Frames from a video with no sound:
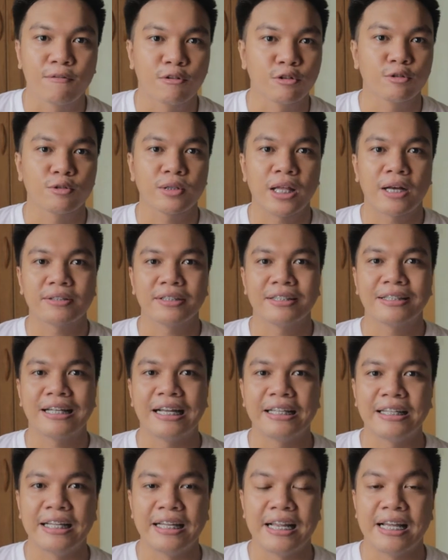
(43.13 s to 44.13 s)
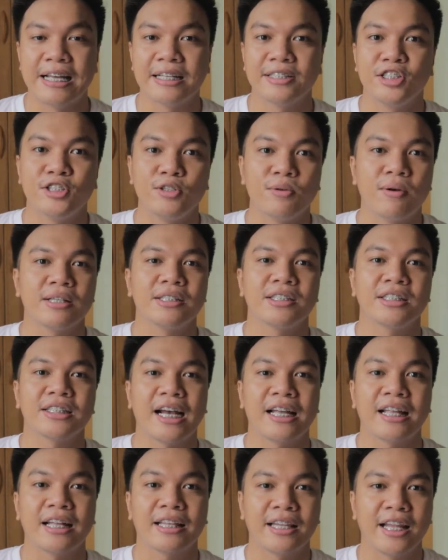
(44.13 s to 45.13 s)
For 2019, it's
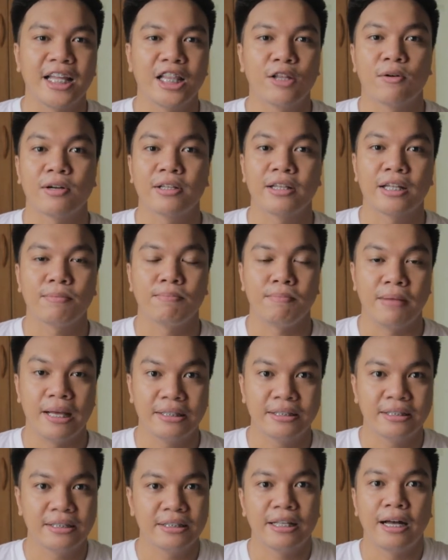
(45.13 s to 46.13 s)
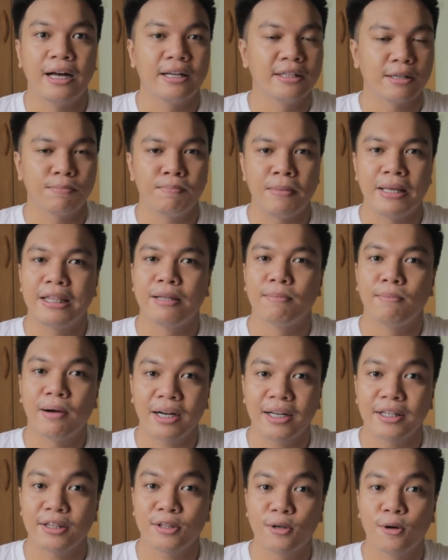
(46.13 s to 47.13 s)
US-China trade war that made the
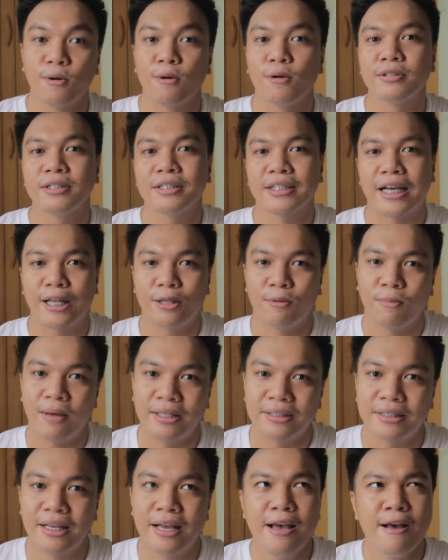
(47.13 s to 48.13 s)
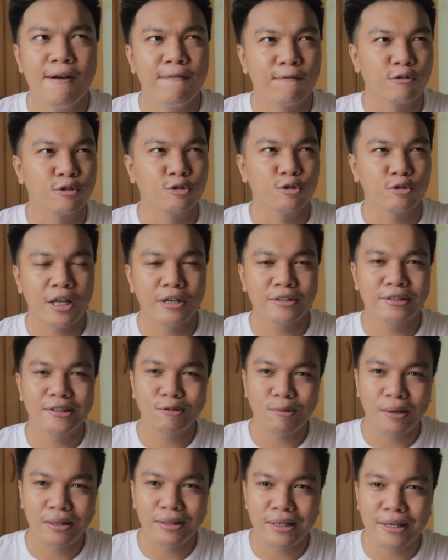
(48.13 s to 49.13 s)
market to go on sideways. For
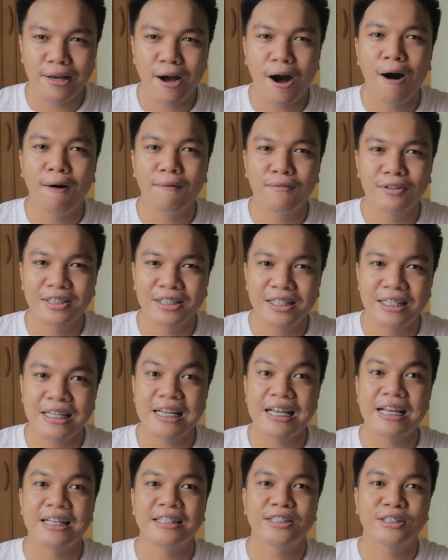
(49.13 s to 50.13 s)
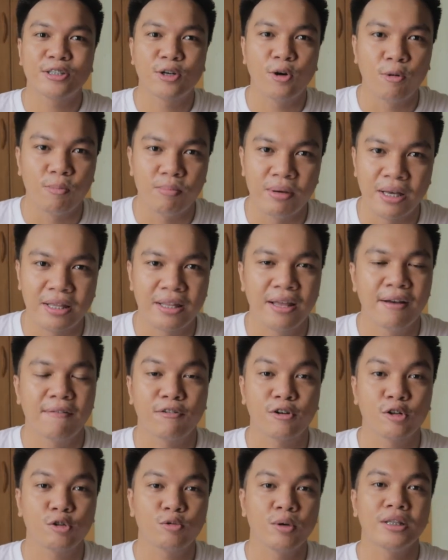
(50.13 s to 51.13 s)
2020, obviously, it's
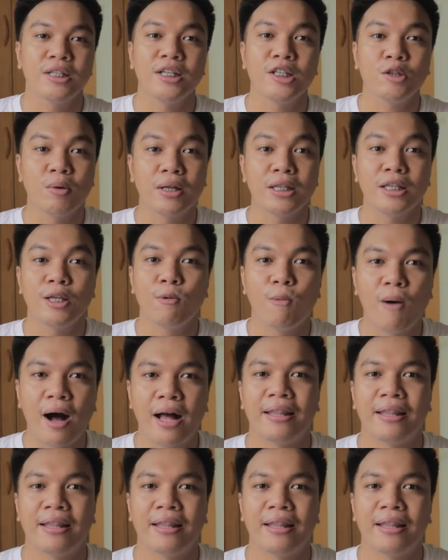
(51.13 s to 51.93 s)
COVID. For 2021,